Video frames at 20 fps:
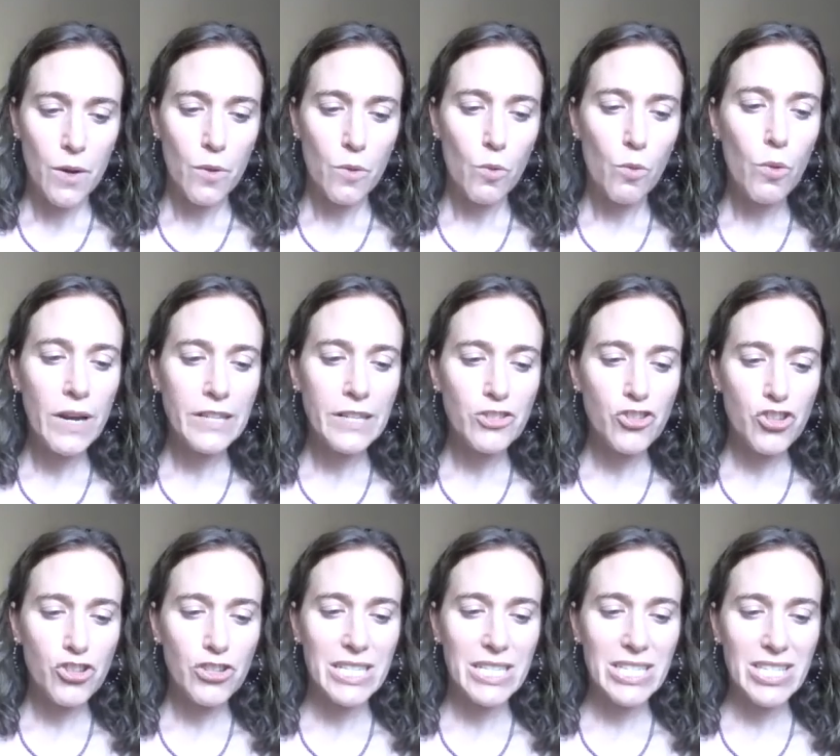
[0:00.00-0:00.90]

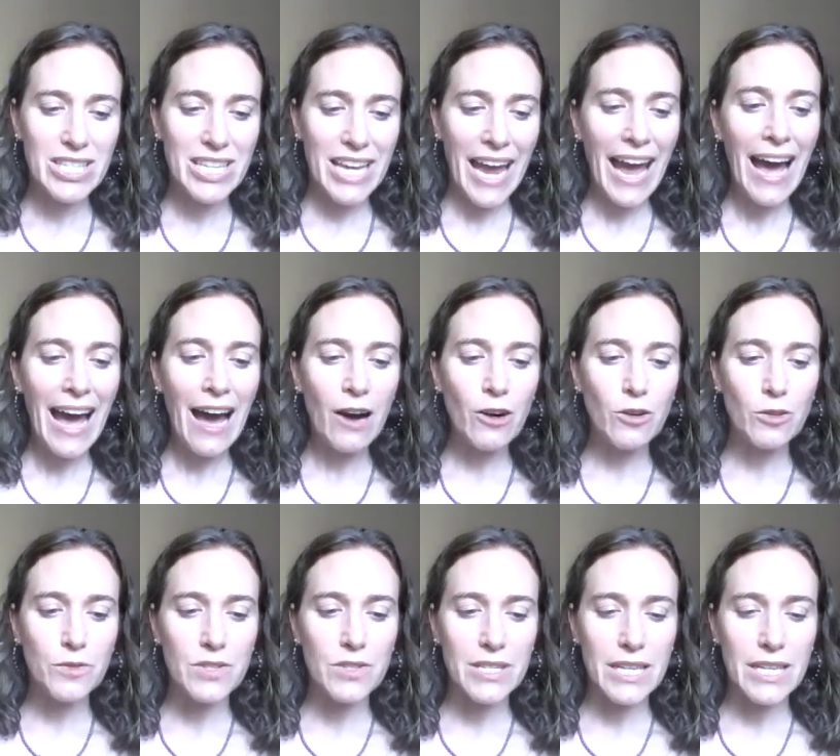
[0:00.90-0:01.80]
which
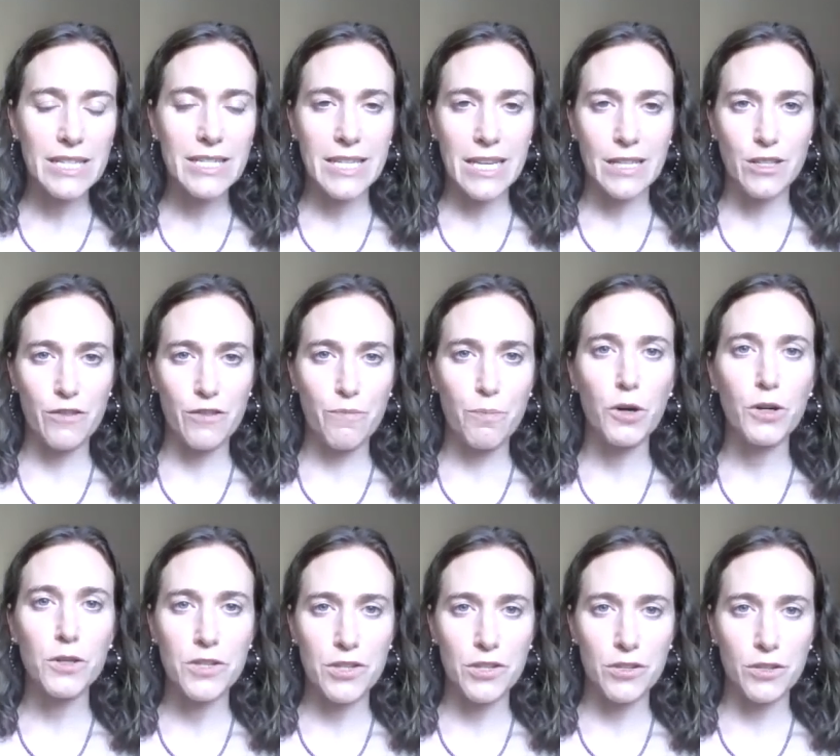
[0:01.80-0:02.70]
discounts a sense of
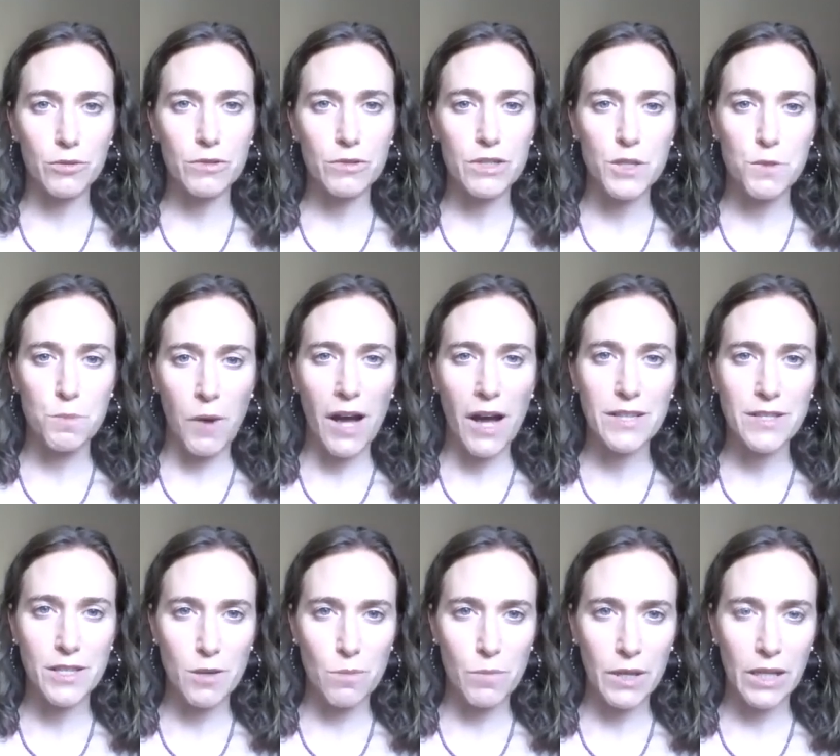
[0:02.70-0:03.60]
personal
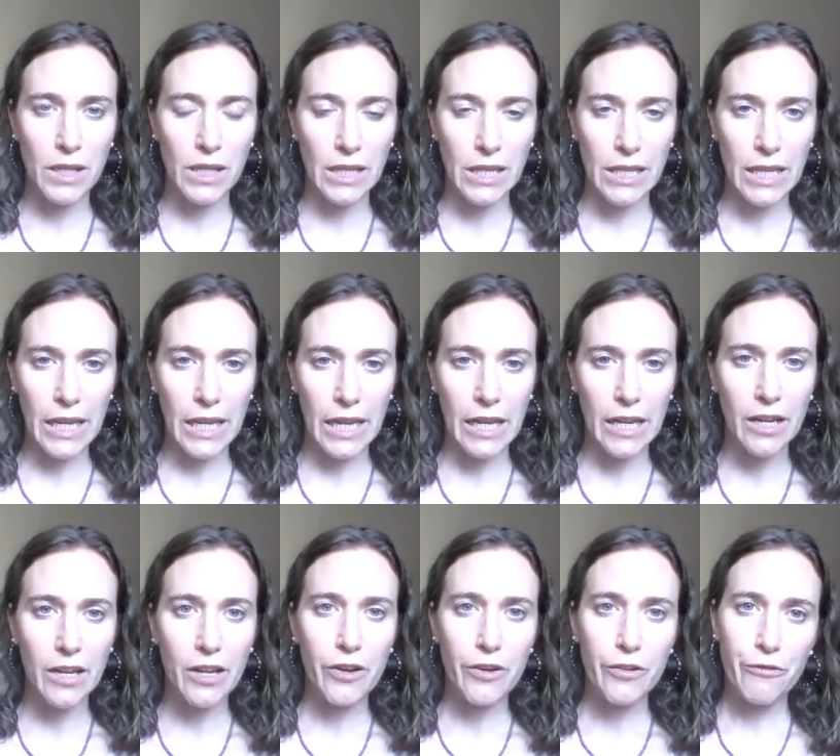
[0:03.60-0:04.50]
responsibility
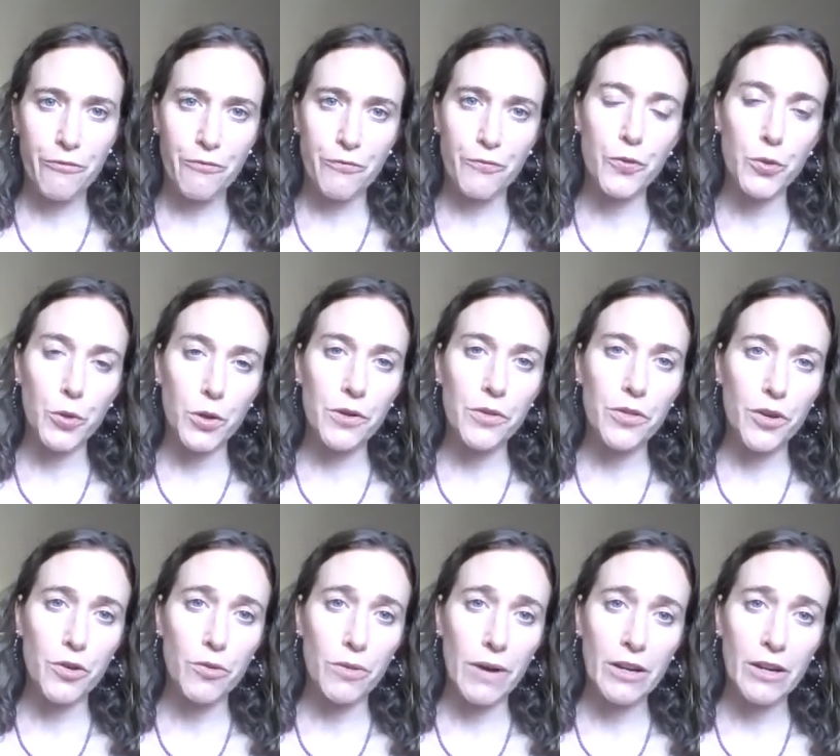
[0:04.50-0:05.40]
for the
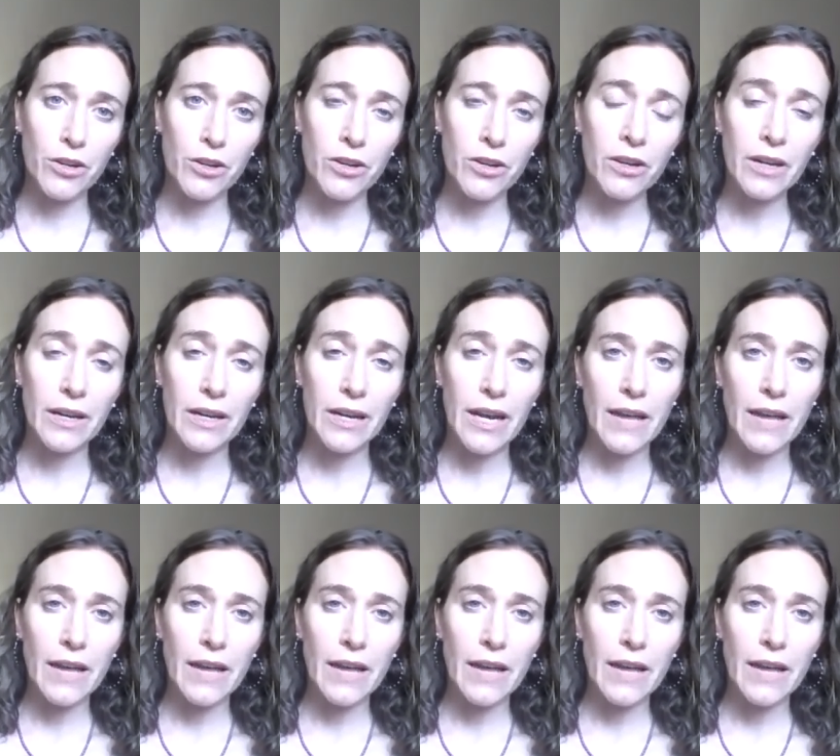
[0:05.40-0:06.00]
greater good.